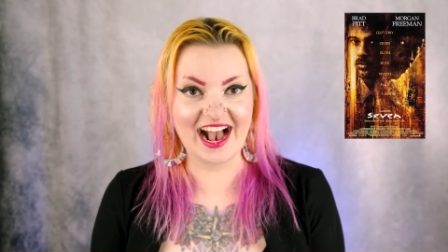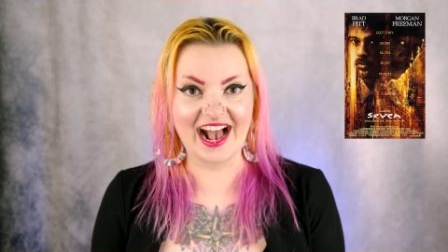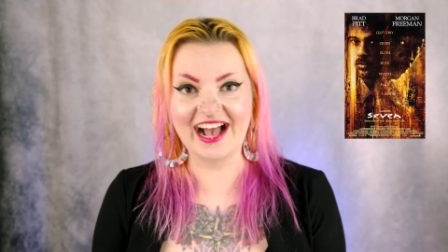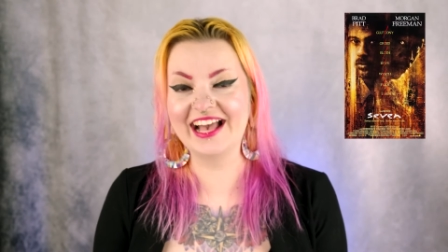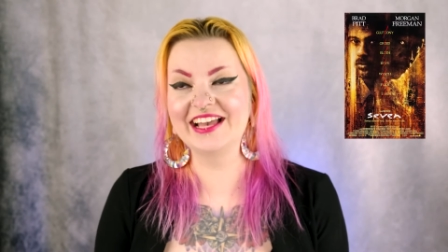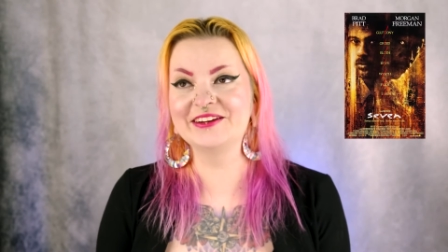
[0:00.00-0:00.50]

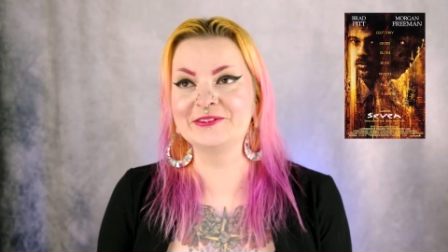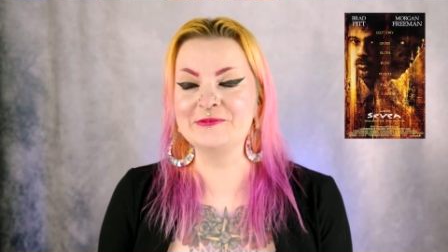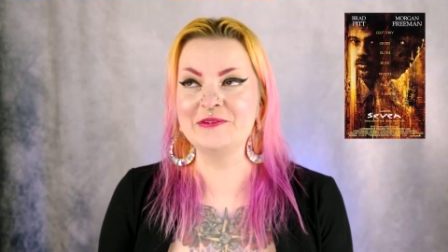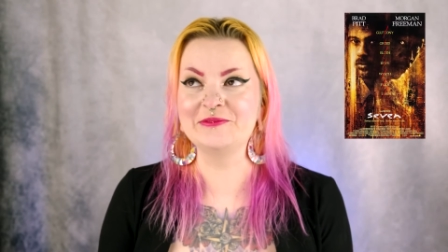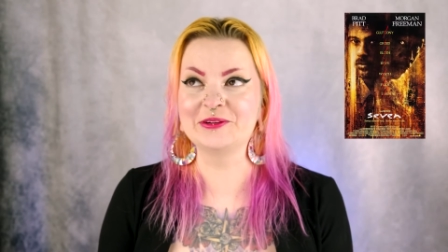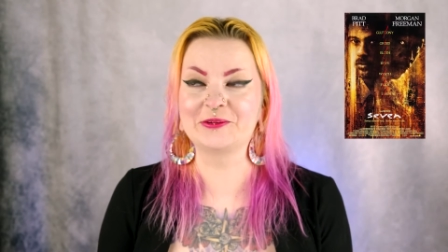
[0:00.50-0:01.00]
I
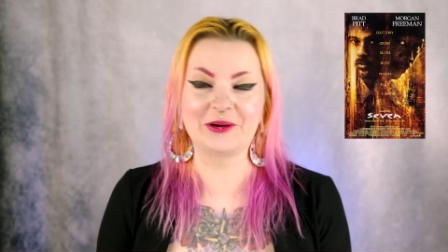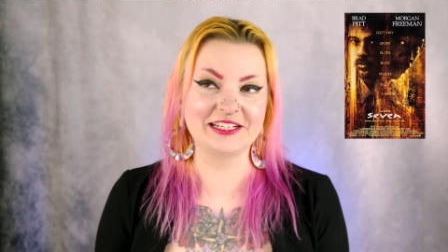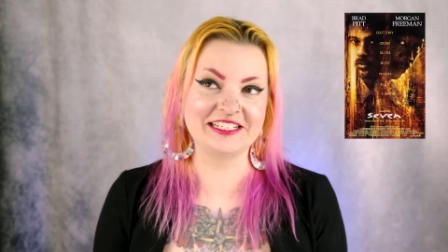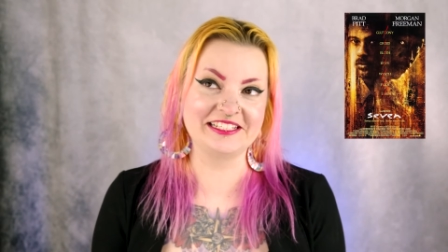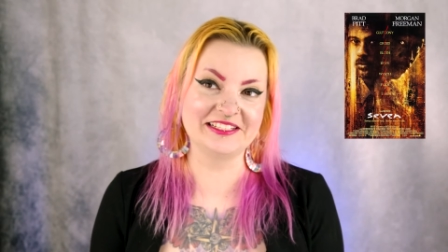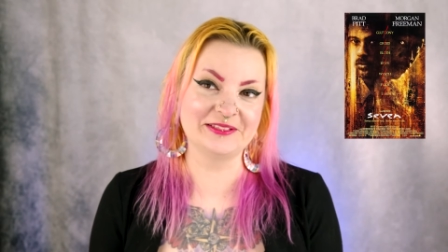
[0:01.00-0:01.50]
remember
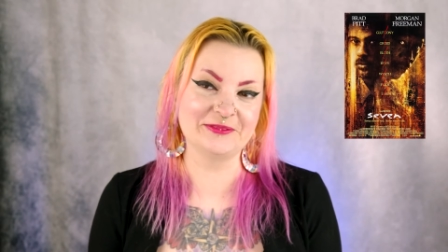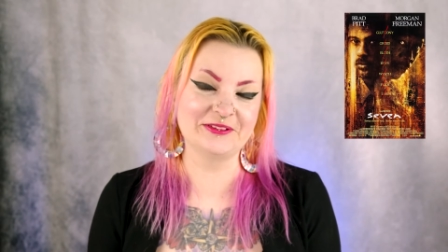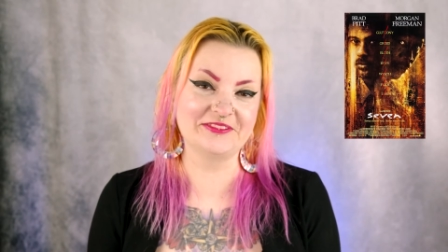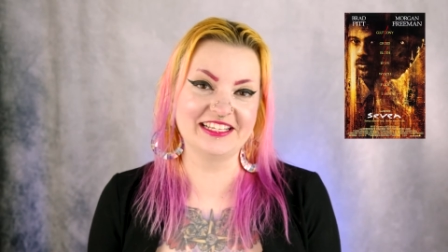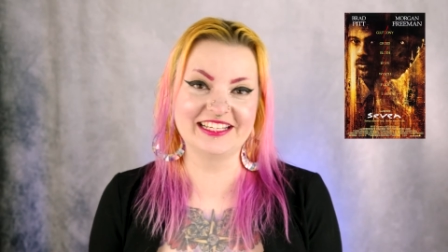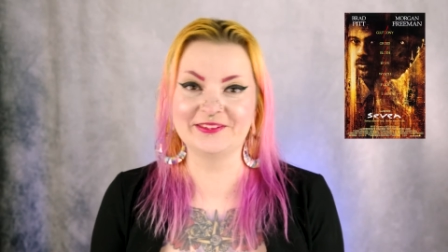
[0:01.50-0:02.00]
watching this
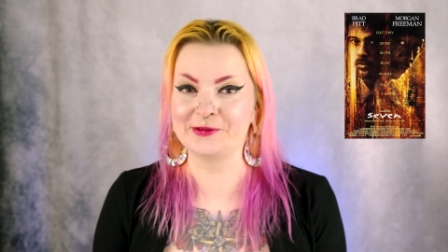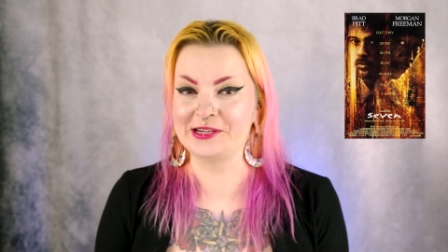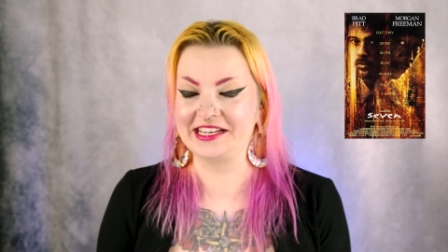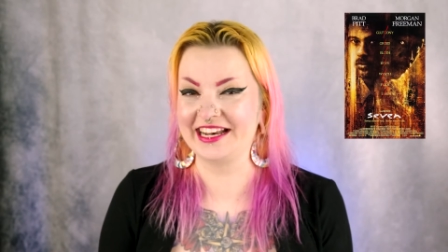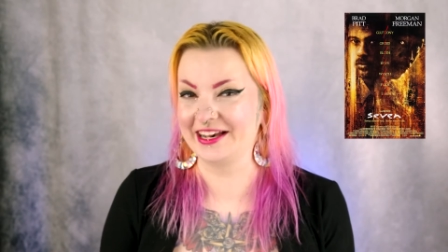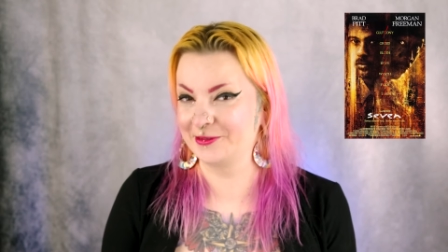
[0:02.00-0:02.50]
movie
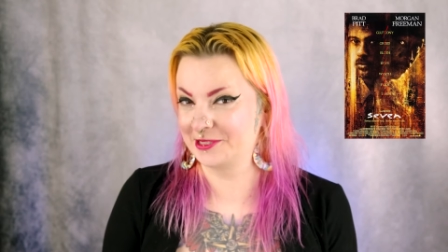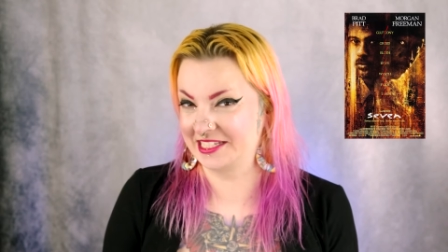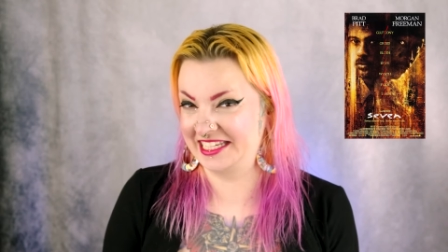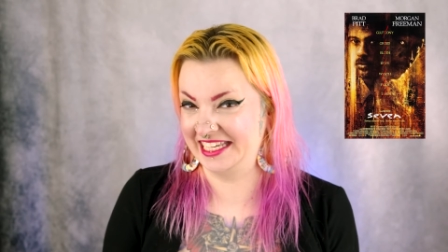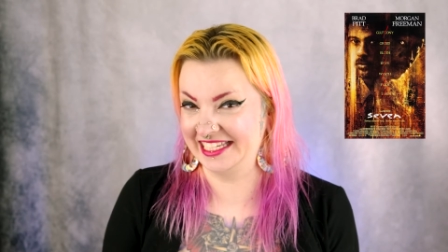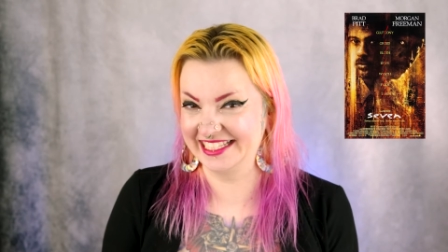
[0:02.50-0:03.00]
when I was a
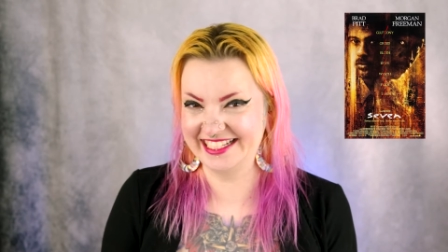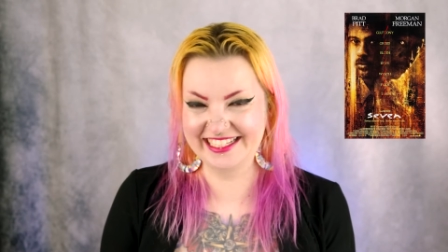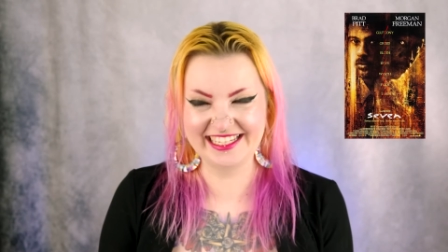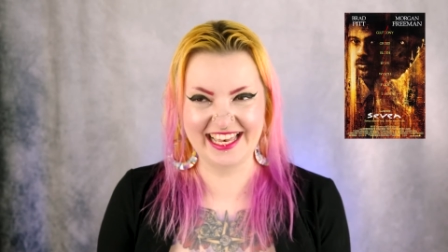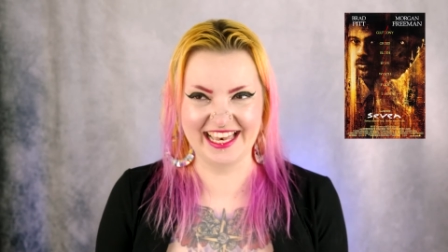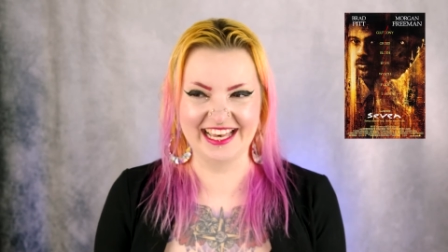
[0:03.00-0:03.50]
kid
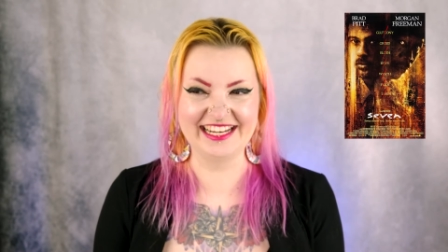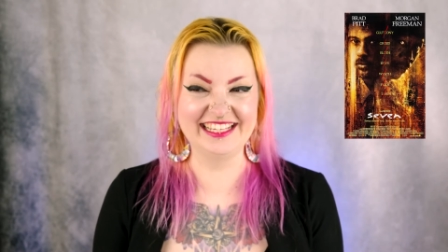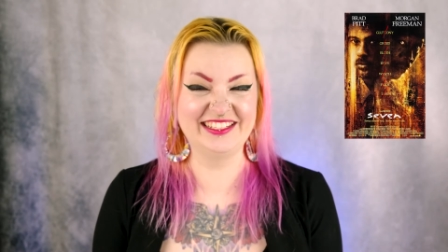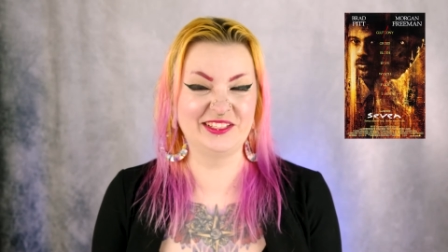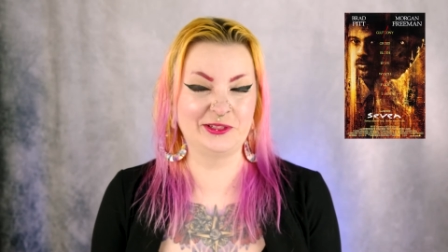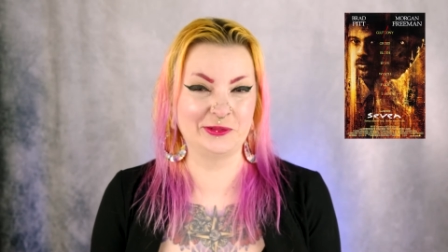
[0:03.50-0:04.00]
and
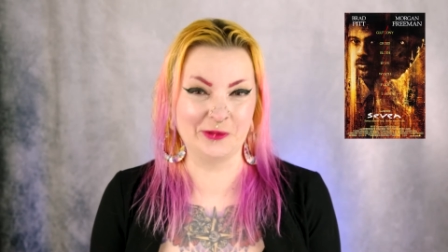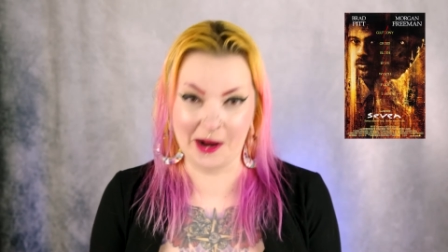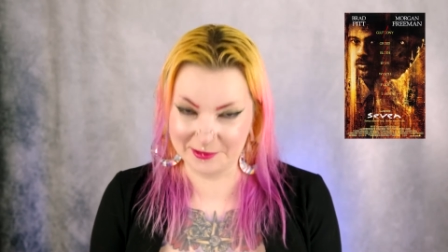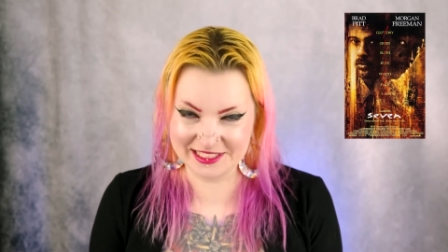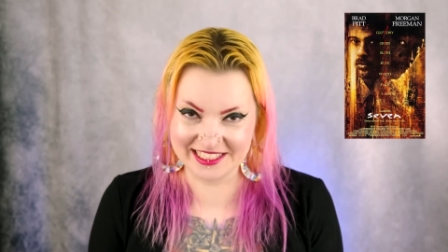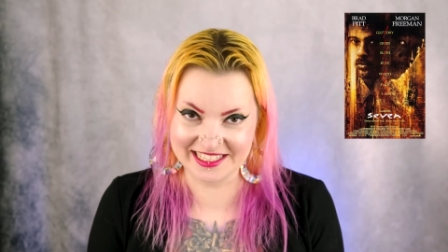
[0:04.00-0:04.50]
it
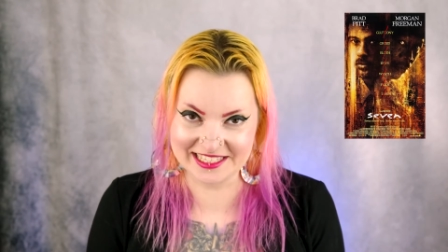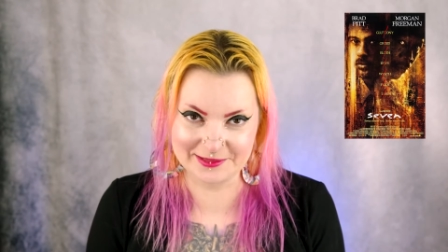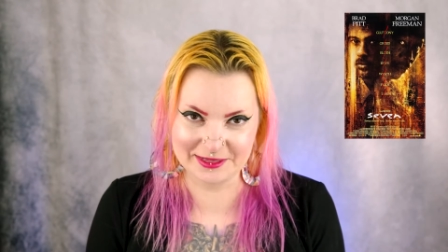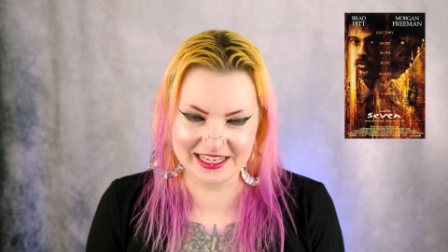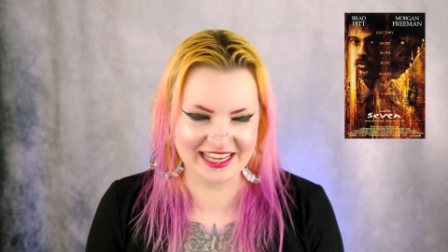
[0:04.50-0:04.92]
traumatized me.